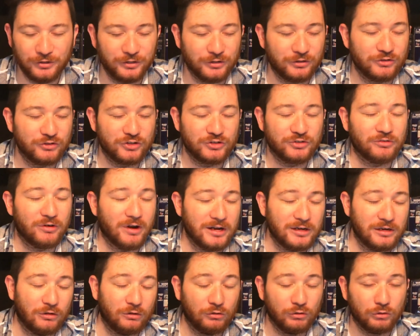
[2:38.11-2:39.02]
that are just
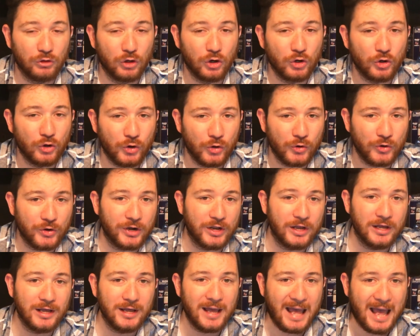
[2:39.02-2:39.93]
trying to
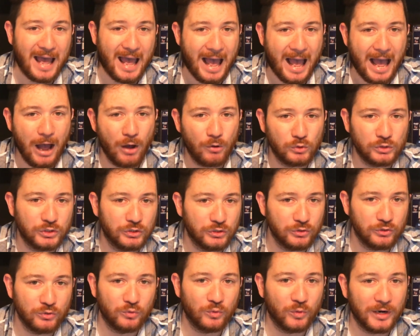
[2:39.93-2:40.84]
learn how
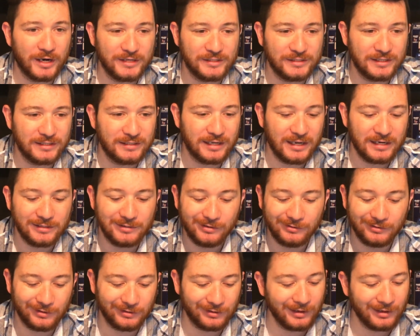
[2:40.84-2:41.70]
to race at Daytona.